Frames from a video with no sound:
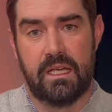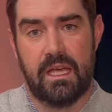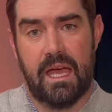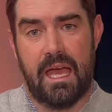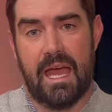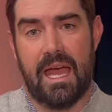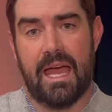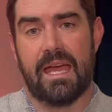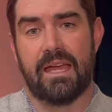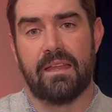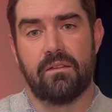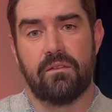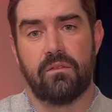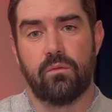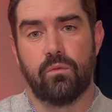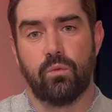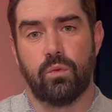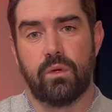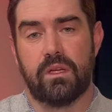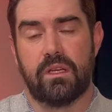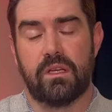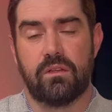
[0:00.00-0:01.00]
and
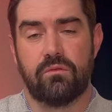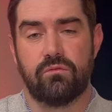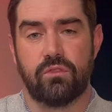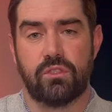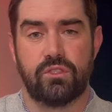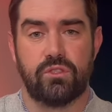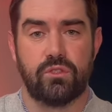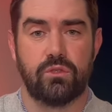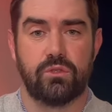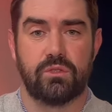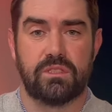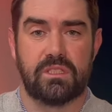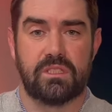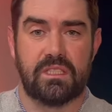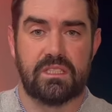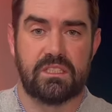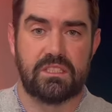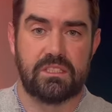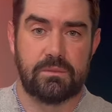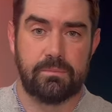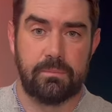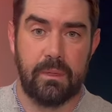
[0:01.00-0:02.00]
we're reducing
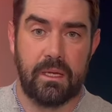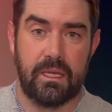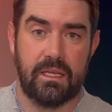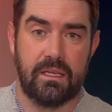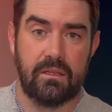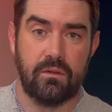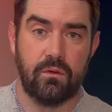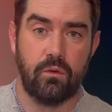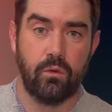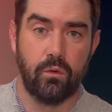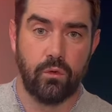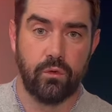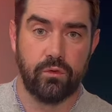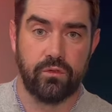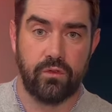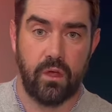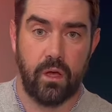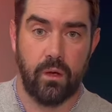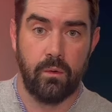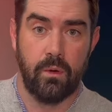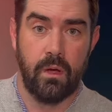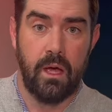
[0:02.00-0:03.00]
spin
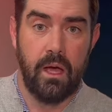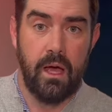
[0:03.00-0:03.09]
also.